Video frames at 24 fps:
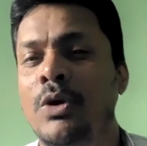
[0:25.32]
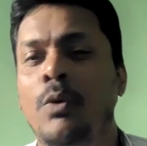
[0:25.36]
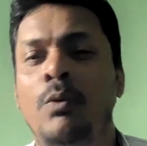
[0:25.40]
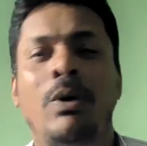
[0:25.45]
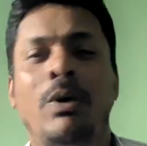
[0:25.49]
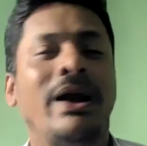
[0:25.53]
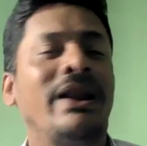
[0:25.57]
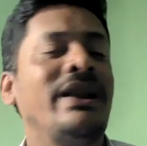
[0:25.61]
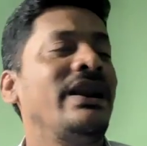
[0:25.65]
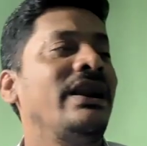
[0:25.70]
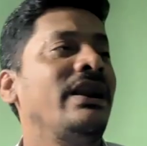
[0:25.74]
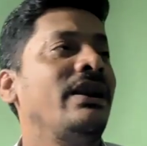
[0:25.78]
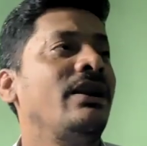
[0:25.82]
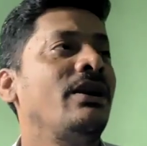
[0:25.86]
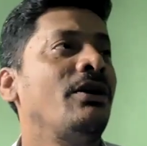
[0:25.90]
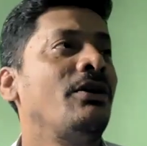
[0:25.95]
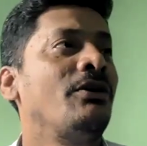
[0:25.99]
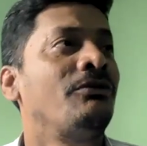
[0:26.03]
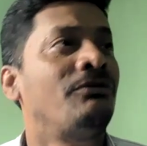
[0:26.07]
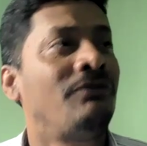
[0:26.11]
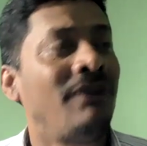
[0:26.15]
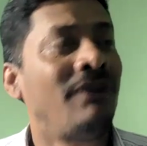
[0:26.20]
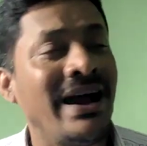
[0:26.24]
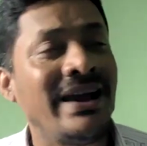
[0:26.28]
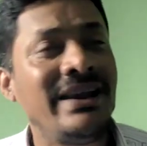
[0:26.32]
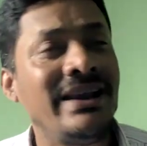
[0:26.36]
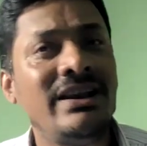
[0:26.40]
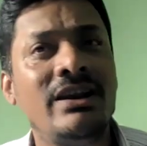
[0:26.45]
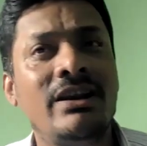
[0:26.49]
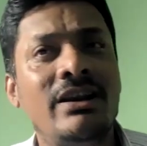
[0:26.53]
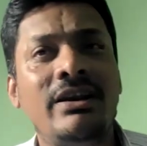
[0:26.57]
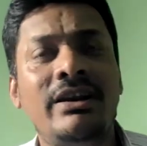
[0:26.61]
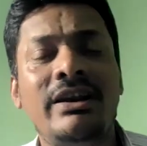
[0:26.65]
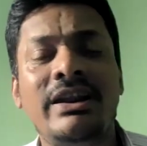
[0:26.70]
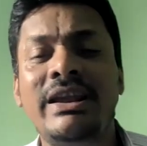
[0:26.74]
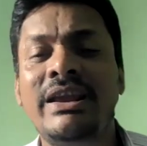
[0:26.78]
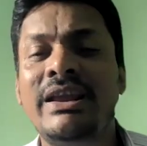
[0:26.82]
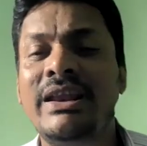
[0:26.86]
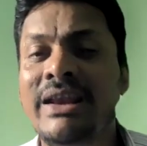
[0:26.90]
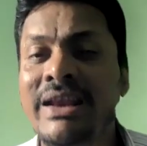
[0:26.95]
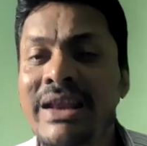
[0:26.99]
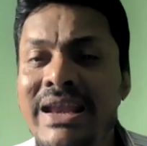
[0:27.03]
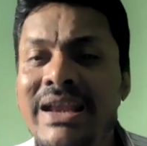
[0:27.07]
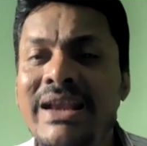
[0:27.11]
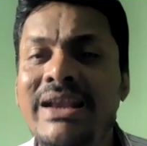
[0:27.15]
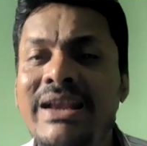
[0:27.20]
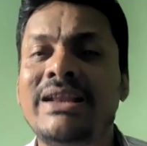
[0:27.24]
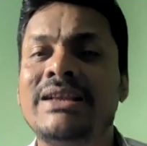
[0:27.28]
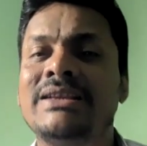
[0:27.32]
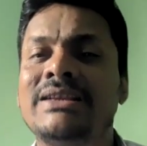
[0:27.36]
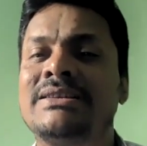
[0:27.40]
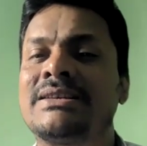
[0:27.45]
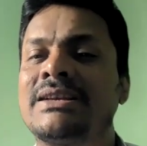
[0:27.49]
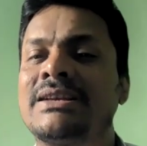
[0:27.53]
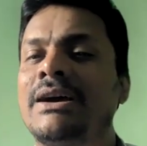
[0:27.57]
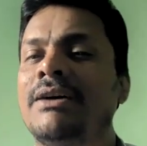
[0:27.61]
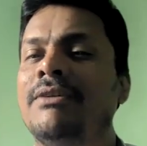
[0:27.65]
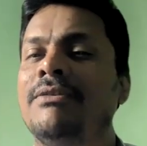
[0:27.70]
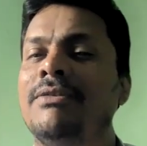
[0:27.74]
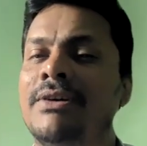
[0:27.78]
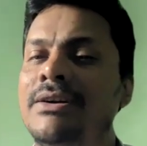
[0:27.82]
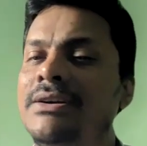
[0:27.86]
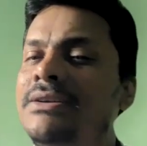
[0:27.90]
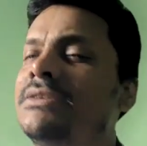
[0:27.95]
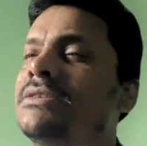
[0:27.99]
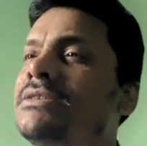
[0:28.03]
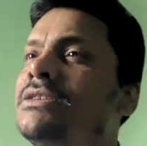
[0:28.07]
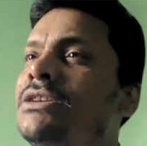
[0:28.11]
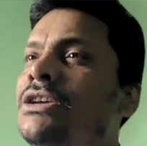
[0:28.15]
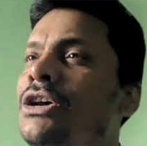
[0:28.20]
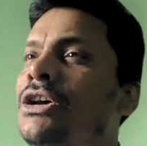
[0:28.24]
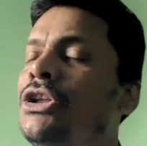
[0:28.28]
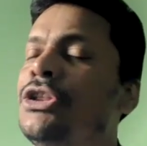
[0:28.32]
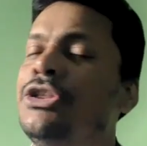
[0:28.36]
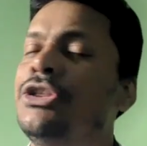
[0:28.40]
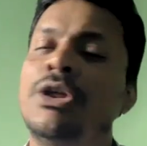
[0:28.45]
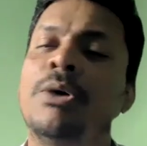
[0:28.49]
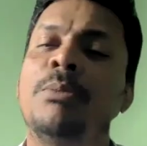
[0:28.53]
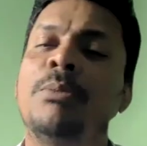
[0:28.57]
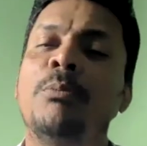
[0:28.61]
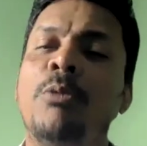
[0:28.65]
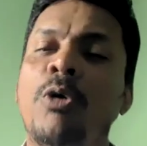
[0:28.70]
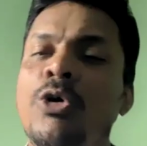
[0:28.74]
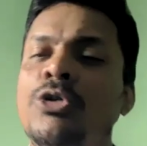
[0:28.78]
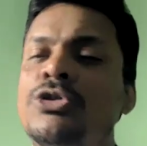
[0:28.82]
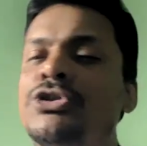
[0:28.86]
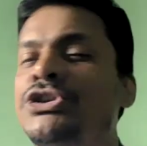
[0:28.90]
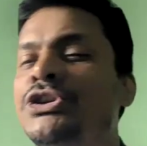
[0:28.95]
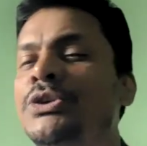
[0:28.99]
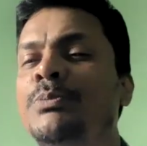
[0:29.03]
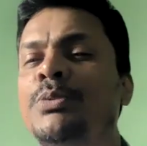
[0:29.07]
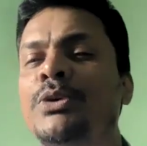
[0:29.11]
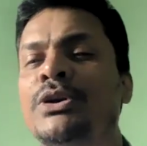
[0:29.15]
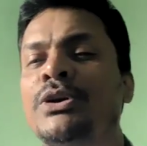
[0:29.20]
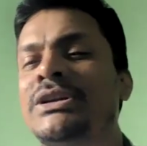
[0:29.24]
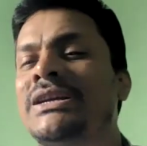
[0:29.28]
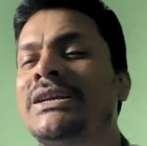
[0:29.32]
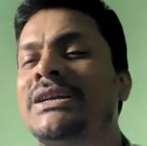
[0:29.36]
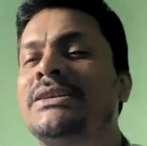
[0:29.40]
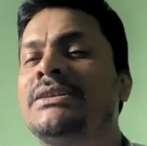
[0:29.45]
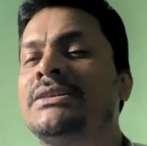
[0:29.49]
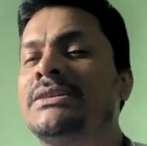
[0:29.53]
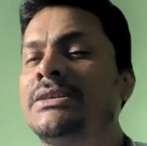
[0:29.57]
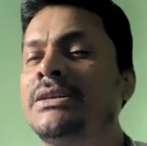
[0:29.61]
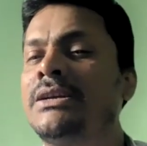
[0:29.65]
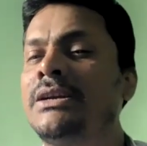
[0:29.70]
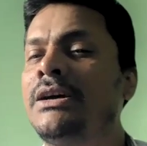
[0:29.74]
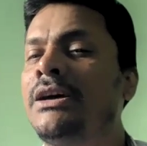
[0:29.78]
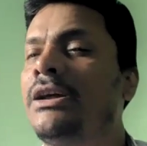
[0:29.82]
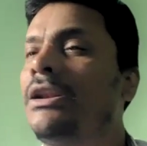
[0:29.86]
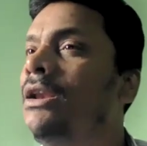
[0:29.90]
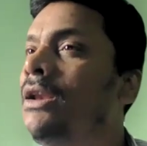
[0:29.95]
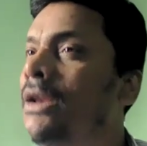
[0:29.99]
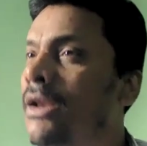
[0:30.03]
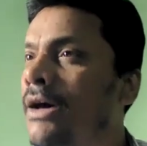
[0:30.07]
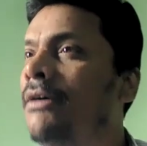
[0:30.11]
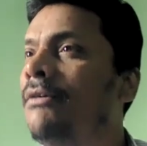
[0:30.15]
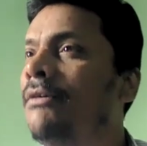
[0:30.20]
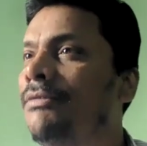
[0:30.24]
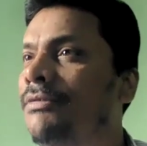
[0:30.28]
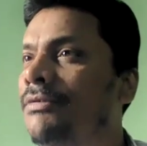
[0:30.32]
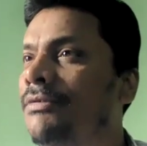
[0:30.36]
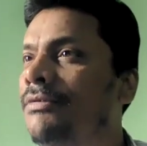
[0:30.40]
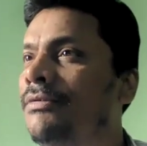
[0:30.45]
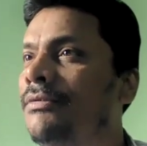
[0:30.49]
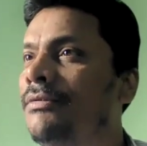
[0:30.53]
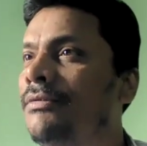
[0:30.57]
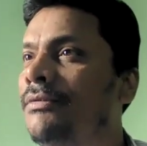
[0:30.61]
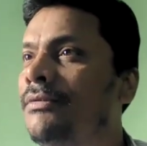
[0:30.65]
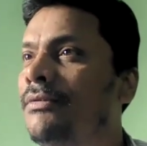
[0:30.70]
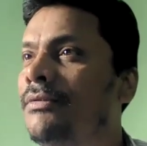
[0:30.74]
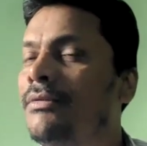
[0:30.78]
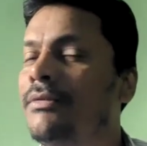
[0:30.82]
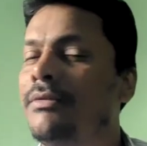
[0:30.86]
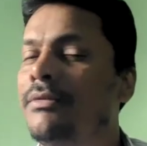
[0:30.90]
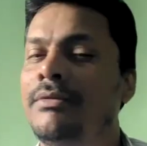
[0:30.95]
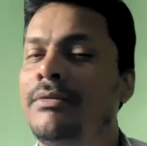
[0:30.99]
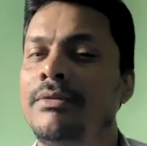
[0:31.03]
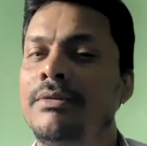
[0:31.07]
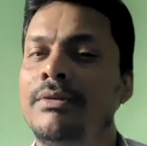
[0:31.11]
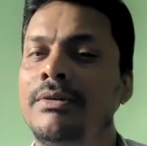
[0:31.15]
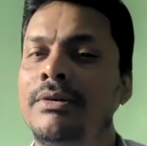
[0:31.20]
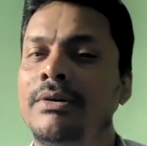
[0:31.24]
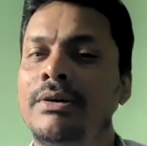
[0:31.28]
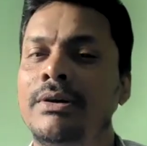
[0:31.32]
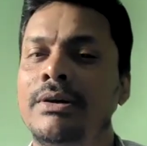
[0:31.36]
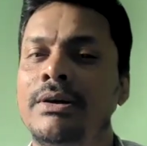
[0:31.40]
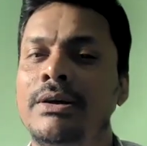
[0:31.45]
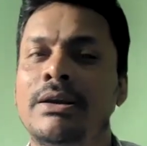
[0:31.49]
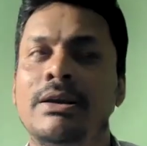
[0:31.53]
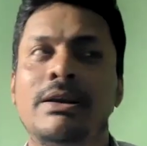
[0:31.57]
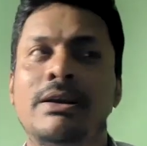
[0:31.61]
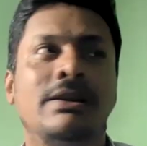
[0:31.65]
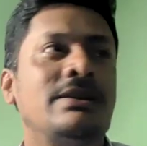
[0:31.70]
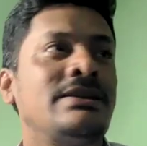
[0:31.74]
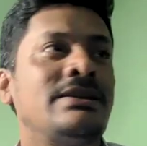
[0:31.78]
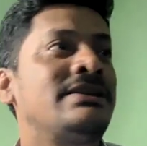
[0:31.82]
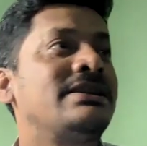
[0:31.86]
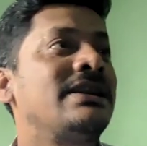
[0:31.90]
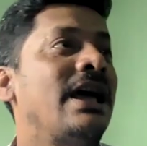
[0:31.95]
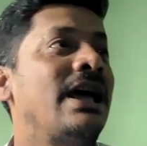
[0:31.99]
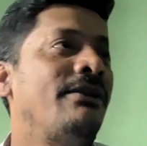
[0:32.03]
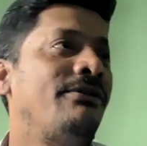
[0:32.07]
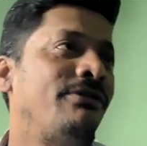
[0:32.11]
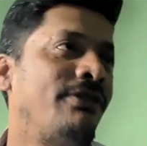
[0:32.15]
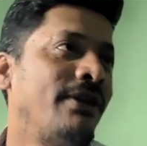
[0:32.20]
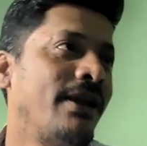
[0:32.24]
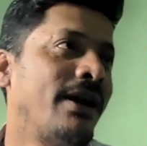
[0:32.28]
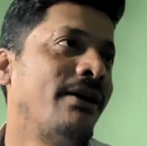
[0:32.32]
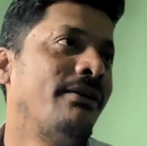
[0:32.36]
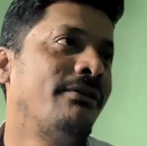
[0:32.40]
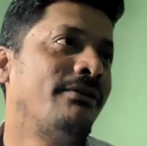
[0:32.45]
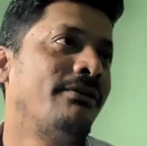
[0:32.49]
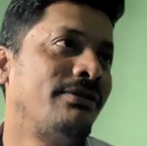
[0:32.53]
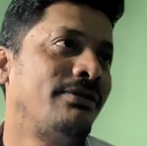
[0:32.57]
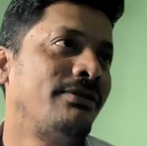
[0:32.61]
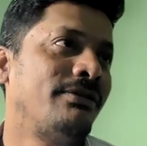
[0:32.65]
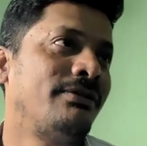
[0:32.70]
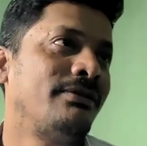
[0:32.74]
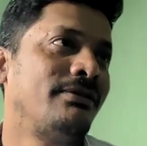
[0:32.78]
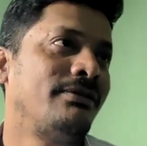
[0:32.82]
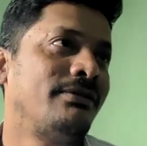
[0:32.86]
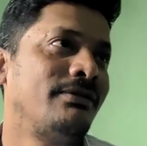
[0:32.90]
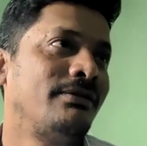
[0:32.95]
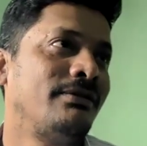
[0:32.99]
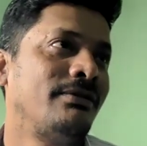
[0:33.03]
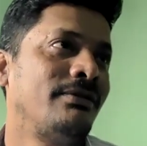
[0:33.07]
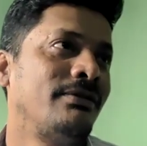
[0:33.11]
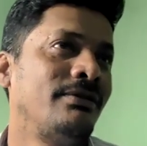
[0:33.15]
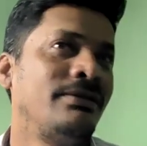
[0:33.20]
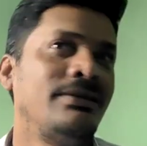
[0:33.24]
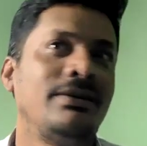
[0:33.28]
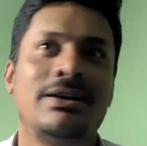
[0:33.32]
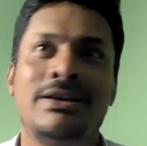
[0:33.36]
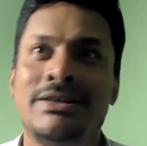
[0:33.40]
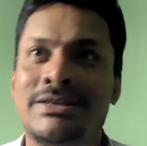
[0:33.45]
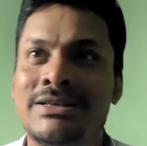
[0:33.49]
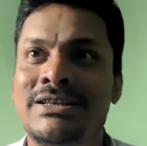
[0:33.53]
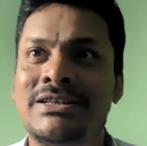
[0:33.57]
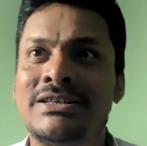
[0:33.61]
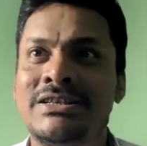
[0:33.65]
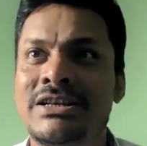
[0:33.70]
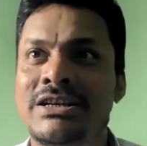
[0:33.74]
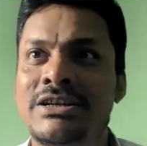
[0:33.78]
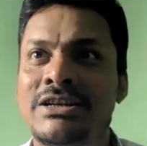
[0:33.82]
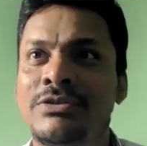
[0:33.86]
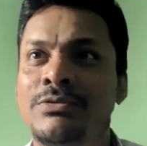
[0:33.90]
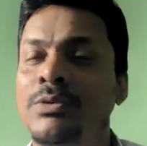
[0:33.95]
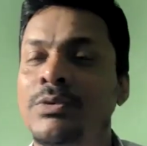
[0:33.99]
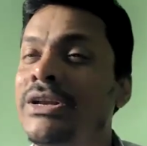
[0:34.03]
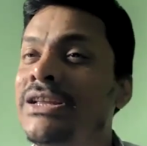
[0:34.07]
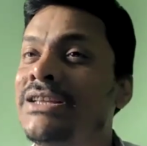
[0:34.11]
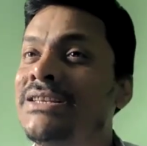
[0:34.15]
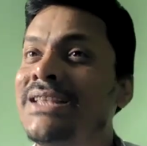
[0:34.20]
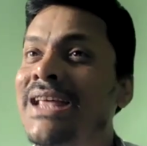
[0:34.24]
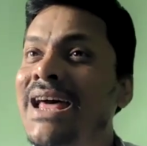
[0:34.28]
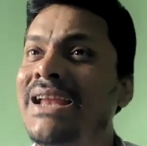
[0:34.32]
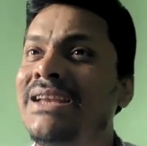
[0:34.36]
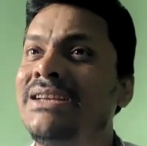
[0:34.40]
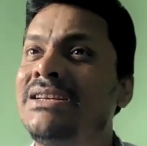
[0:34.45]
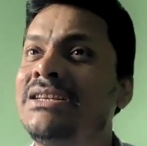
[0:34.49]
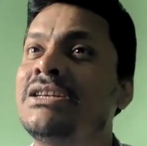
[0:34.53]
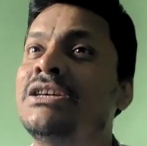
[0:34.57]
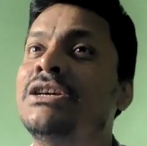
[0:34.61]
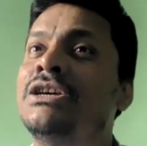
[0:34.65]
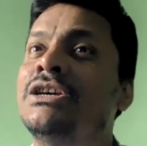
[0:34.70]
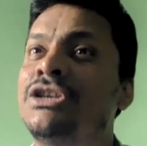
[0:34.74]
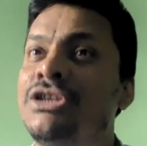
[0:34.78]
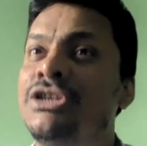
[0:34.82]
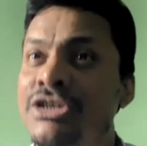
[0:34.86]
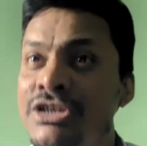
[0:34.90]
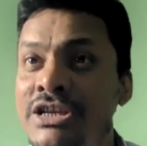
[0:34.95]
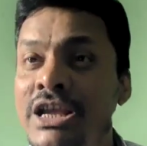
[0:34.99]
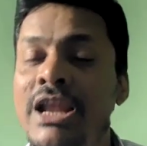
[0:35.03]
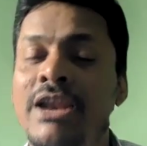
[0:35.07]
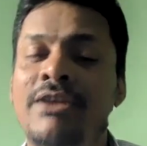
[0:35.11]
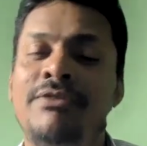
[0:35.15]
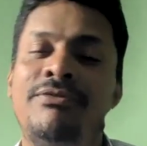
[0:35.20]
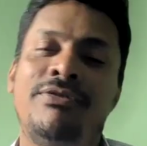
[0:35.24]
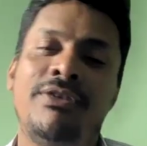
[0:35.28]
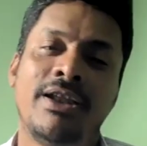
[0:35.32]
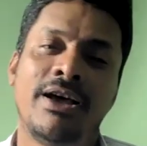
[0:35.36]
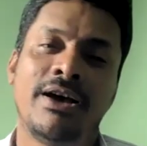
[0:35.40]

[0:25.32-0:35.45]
one finally rediscovers the most important love, self love. Isn't it? What is that? Self.